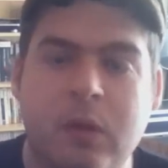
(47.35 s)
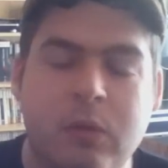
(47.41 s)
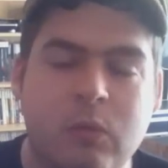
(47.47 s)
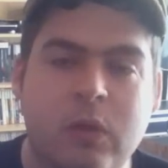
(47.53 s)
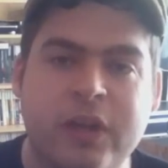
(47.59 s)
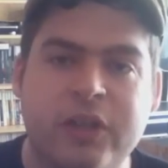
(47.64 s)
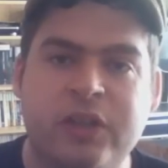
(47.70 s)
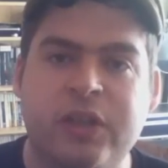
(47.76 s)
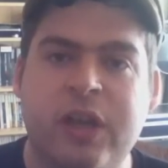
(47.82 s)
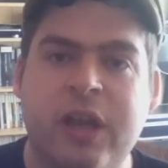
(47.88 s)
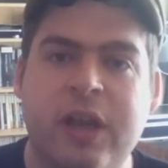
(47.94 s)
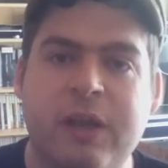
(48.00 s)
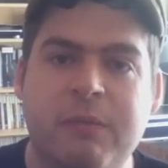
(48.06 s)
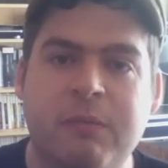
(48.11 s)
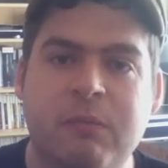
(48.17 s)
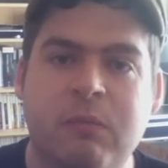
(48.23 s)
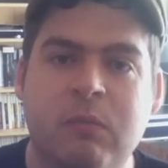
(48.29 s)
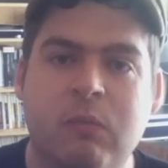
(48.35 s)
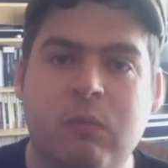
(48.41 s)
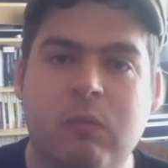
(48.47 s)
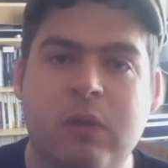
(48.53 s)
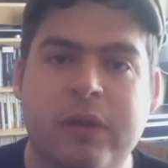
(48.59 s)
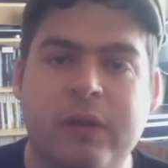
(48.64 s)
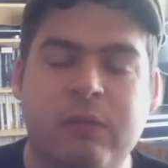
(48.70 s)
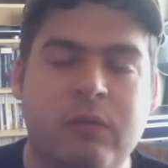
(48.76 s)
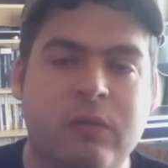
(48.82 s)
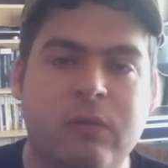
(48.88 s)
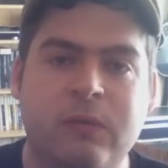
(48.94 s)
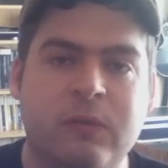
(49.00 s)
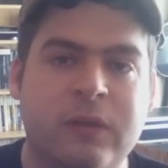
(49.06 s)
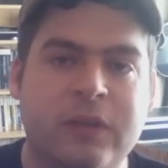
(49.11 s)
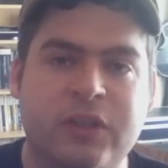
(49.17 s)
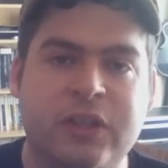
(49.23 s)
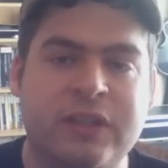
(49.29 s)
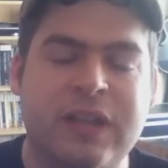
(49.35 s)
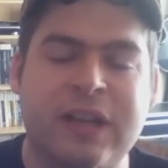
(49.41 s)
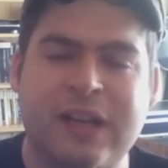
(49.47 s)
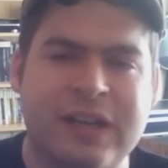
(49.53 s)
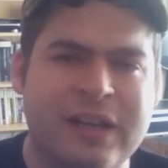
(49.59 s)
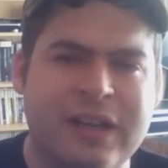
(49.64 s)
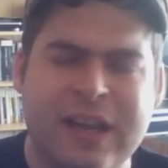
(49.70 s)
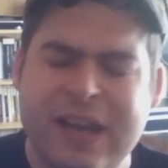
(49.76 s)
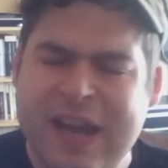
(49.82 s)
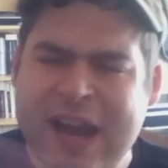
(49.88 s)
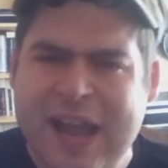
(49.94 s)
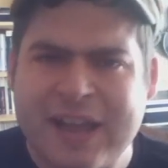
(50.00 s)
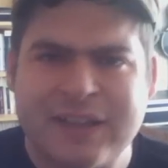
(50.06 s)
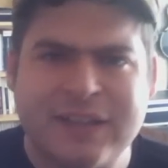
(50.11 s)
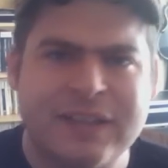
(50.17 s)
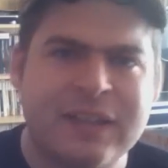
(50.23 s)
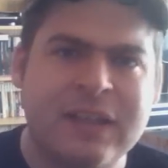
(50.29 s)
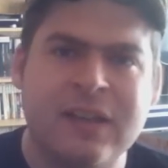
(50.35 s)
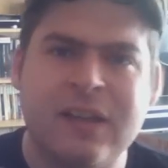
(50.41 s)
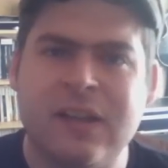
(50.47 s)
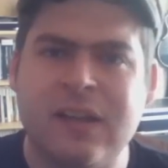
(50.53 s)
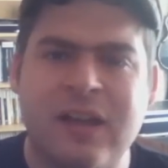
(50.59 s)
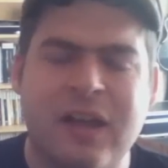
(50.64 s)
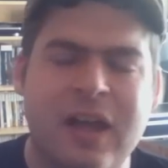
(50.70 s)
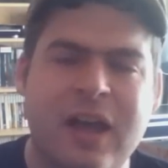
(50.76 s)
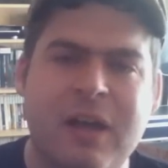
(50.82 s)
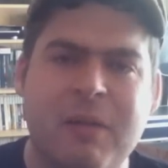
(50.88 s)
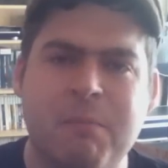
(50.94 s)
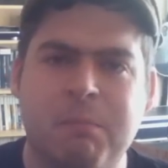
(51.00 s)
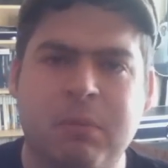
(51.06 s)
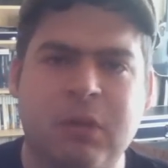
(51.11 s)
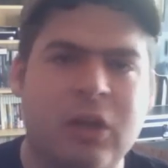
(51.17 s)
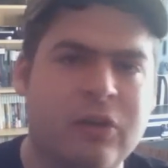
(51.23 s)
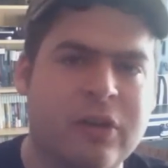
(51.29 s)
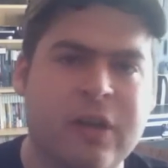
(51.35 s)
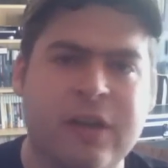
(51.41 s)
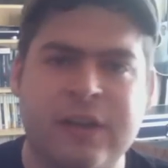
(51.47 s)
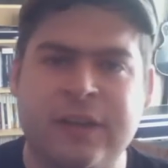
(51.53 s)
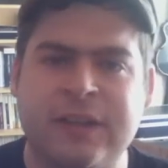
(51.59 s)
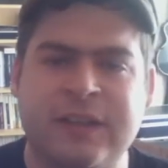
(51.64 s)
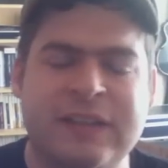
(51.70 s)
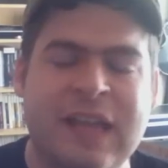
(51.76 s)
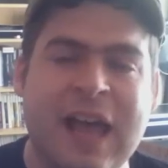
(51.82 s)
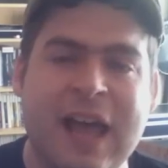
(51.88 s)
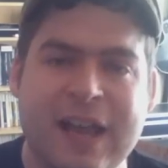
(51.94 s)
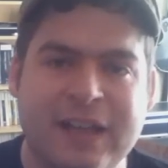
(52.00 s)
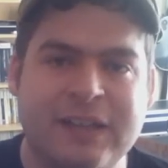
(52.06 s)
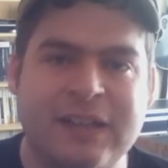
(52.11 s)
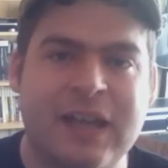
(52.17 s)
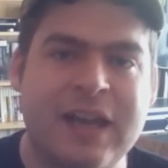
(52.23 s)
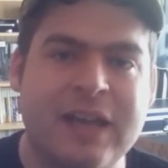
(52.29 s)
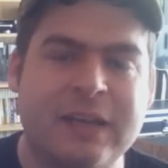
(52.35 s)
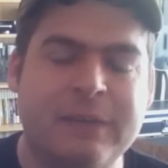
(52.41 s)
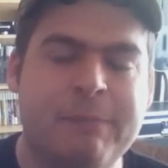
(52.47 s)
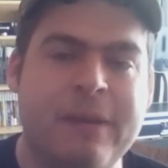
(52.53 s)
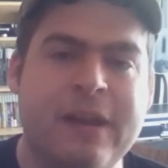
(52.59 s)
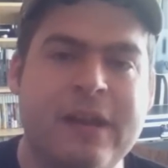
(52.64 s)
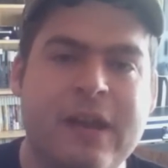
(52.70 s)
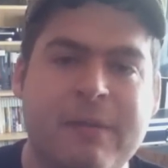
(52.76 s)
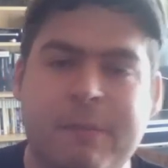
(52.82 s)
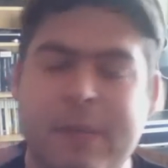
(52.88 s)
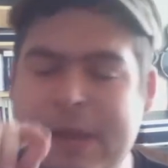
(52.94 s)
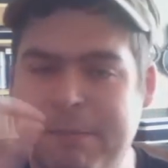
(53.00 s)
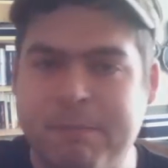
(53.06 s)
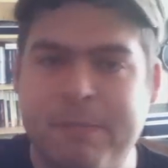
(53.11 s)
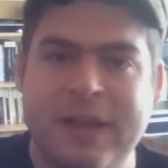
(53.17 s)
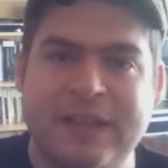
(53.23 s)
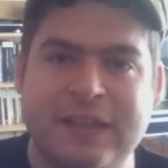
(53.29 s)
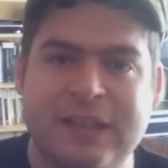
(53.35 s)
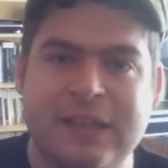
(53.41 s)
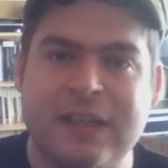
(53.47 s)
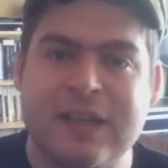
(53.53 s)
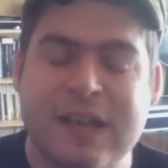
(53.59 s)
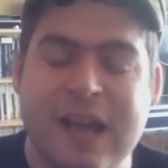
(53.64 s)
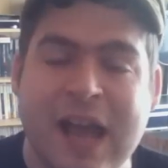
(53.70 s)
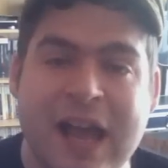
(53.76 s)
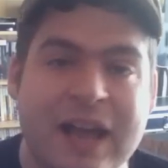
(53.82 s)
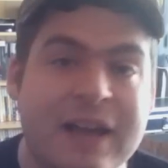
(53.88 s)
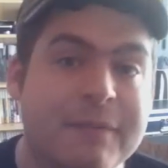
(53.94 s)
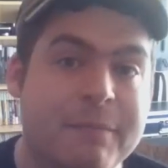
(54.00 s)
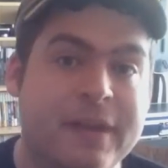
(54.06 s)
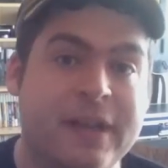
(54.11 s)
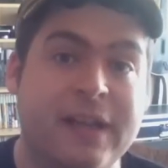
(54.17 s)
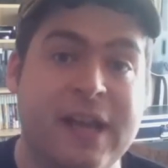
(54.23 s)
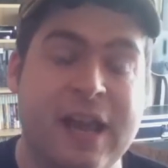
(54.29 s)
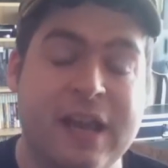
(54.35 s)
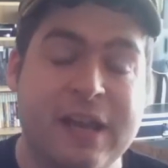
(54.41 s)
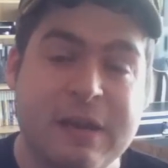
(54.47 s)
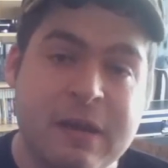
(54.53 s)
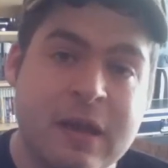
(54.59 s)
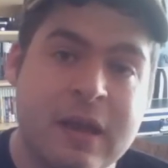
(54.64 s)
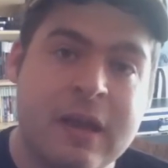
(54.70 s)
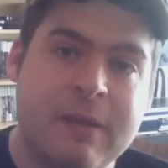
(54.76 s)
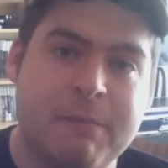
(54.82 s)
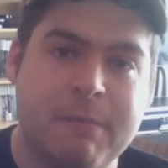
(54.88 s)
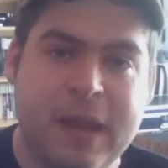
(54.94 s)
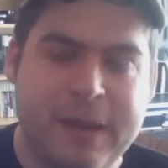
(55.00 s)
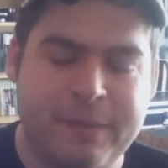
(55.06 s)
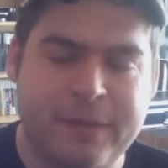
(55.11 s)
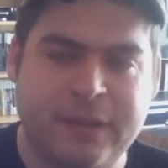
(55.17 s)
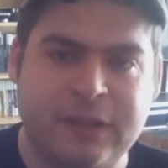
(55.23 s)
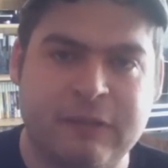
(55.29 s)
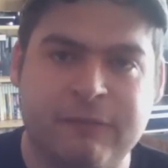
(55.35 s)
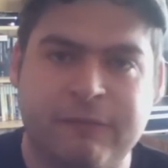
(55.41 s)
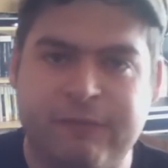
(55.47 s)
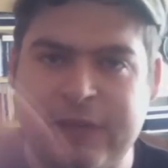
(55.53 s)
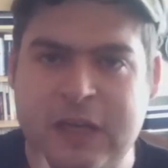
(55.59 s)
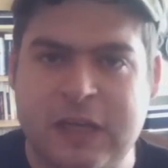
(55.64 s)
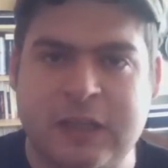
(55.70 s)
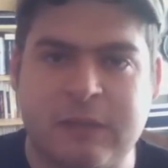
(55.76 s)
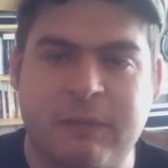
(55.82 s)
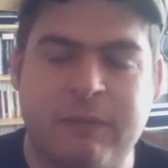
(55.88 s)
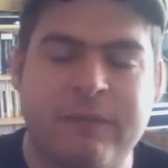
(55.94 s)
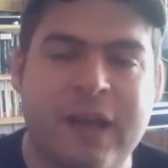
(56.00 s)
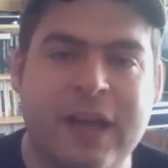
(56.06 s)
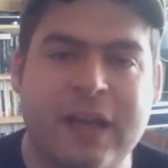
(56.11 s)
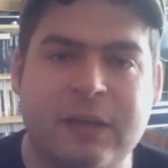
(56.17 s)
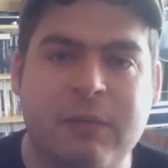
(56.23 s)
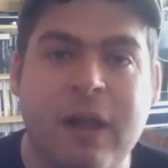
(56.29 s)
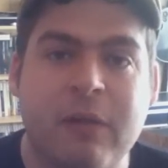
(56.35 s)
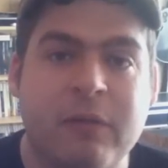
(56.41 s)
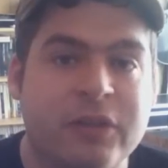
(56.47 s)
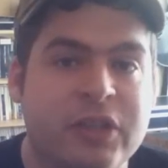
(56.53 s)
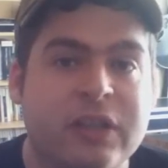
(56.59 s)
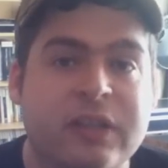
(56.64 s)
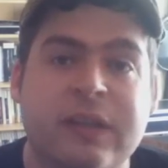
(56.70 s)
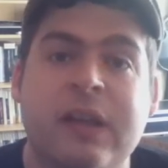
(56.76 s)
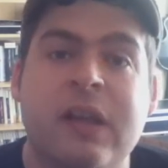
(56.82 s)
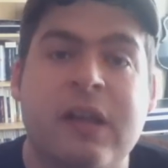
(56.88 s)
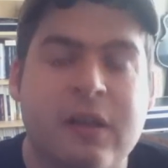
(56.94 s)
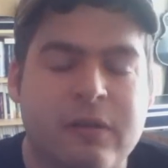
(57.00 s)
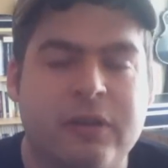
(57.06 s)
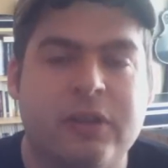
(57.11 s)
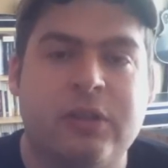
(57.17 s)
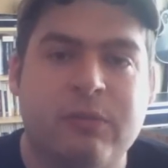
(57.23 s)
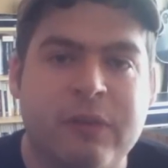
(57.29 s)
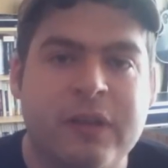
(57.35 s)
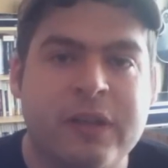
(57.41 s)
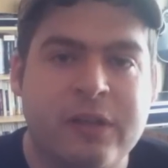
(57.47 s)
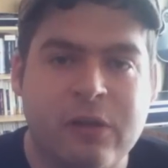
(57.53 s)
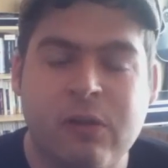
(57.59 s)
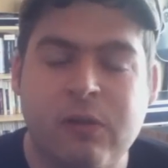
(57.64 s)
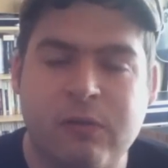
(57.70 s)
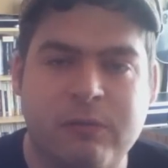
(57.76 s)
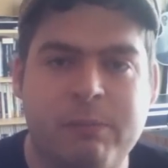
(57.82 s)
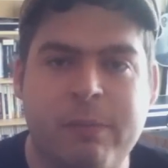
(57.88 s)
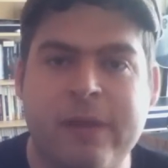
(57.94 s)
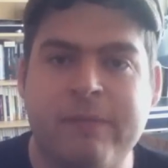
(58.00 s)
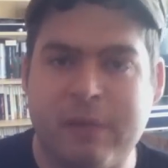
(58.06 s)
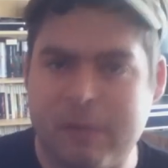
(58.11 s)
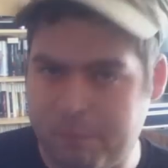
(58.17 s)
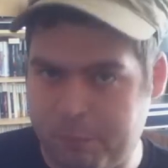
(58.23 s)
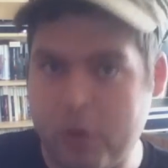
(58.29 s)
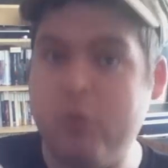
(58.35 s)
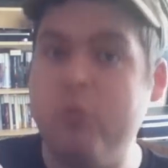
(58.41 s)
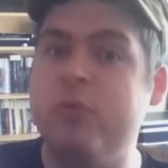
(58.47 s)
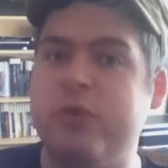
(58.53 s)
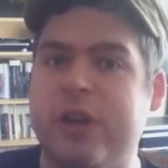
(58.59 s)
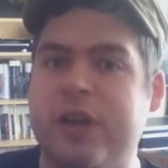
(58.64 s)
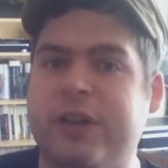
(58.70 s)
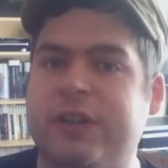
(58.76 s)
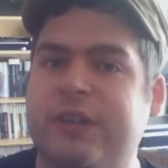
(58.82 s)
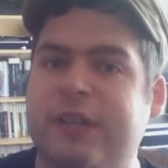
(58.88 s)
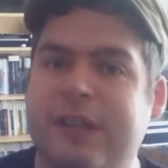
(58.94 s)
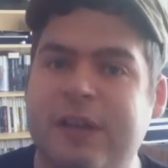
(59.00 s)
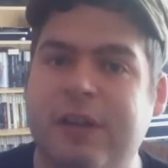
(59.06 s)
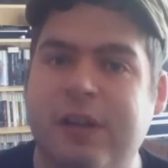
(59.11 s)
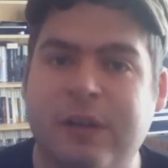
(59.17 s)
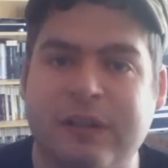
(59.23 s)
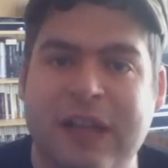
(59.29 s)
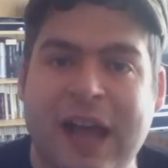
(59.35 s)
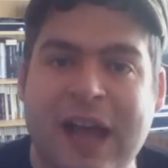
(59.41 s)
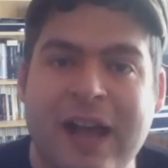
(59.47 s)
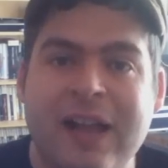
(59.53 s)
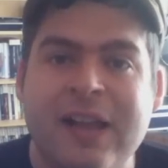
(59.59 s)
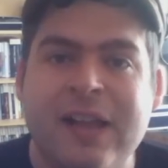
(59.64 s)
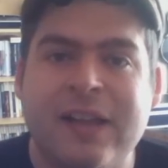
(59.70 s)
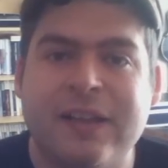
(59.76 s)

which um, which, which is like a Kinect um, blogger site, and it's been um, embedded in that, and I've been getting maybe some views from that as well, which is which is really cool, bit of a bonus and all that.